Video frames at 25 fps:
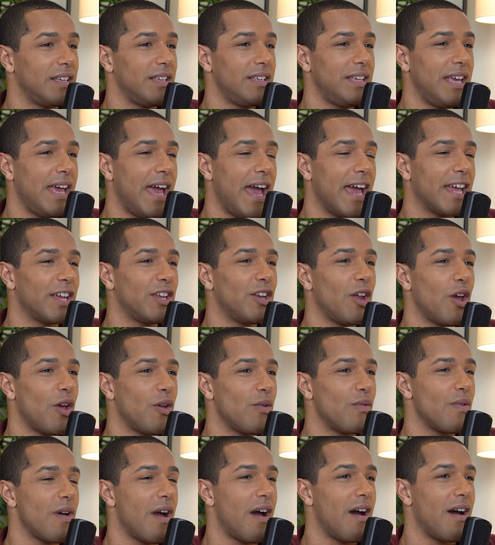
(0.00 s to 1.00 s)
Yeah, you
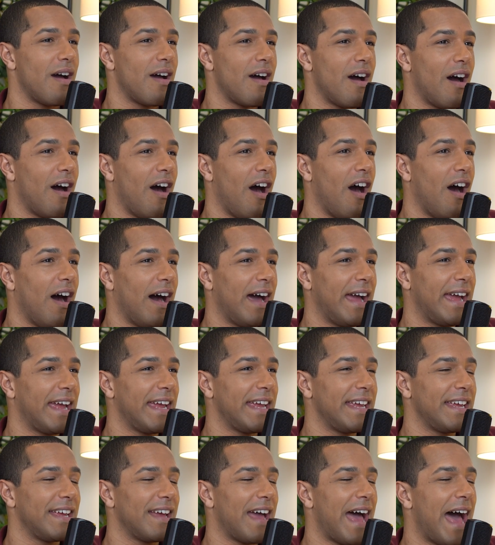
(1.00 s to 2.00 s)
know,
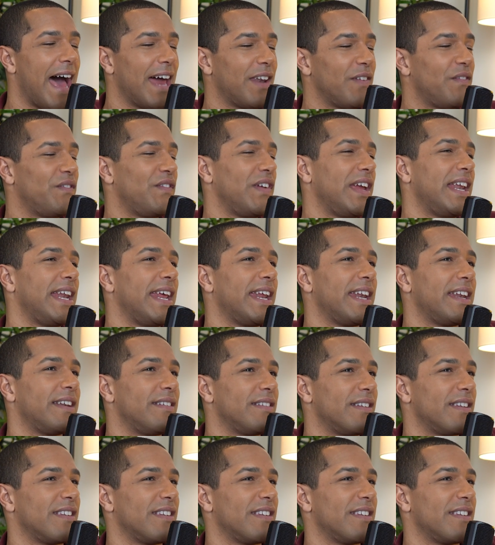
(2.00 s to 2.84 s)
I had a feeling